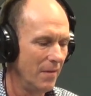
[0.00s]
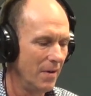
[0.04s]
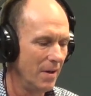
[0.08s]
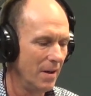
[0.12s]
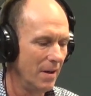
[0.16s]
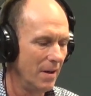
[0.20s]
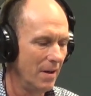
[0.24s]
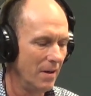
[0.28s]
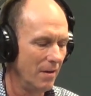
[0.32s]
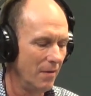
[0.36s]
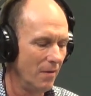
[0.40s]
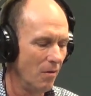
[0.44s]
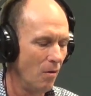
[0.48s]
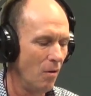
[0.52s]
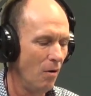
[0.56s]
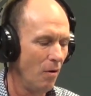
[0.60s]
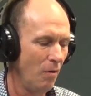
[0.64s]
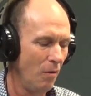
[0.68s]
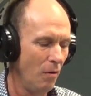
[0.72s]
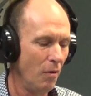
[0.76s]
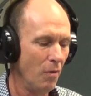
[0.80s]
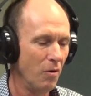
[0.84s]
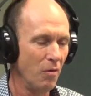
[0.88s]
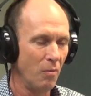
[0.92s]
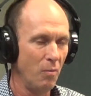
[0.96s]

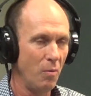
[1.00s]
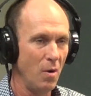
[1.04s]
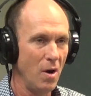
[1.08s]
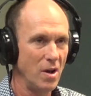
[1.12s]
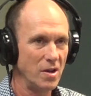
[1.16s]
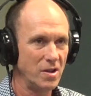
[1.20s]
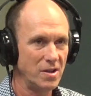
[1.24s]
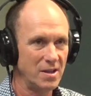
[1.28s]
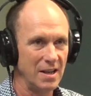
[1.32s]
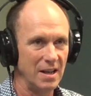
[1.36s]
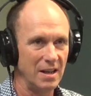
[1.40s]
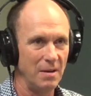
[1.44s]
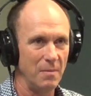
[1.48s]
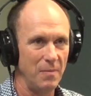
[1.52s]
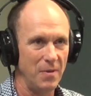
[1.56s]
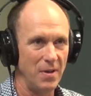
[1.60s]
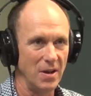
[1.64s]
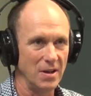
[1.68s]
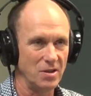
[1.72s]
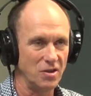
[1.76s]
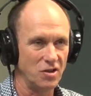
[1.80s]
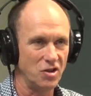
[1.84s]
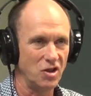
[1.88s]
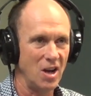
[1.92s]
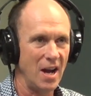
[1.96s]
worst thing
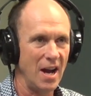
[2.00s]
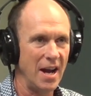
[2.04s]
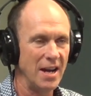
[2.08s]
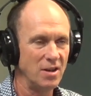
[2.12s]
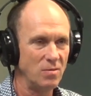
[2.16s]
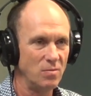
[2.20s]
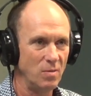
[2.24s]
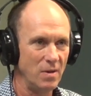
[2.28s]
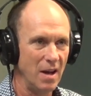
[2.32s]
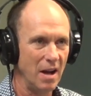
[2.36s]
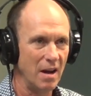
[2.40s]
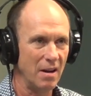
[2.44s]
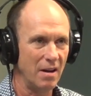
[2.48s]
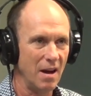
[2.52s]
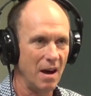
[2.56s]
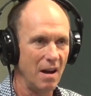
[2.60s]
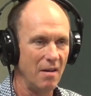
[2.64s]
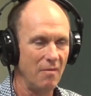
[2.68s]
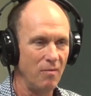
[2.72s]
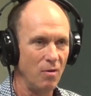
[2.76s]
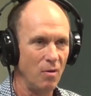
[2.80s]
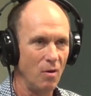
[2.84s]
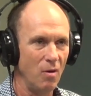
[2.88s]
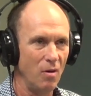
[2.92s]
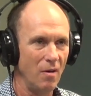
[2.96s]
that's changed with our
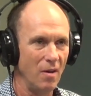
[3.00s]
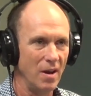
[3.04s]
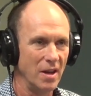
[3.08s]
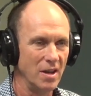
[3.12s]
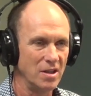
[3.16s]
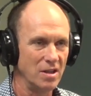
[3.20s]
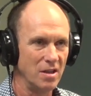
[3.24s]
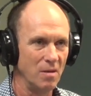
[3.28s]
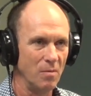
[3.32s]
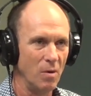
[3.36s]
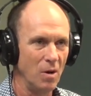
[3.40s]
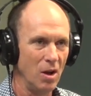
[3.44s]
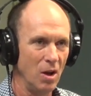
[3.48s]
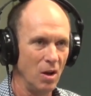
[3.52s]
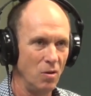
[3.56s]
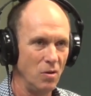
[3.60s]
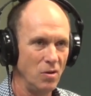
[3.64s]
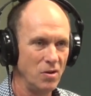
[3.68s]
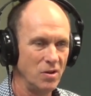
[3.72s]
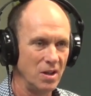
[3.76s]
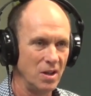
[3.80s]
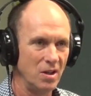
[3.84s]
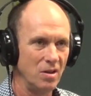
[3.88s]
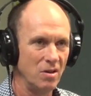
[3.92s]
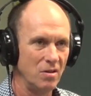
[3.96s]
gut flora is that we're
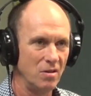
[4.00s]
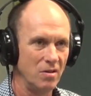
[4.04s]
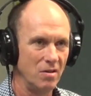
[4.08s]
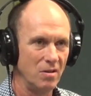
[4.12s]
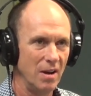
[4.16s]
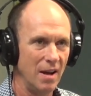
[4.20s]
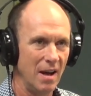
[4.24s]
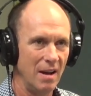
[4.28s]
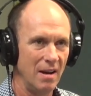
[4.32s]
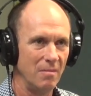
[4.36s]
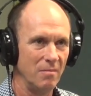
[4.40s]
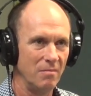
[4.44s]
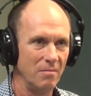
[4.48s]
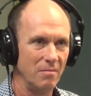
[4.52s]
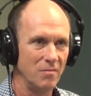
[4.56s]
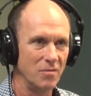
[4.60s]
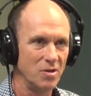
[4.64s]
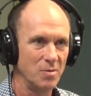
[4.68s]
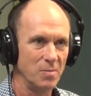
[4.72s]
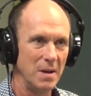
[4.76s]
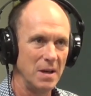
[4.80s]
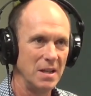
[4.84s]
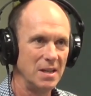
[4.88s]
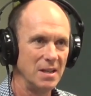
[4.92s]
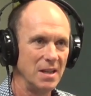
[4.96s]
losing
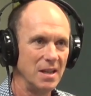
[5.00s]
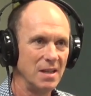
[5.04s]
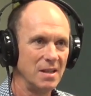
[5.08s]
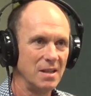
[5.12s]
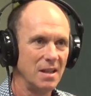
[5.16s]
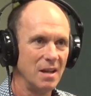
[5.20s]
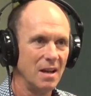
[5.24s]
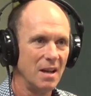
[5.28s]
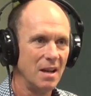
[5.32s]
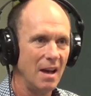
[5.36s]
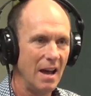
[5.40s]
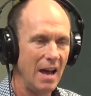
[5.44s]
species.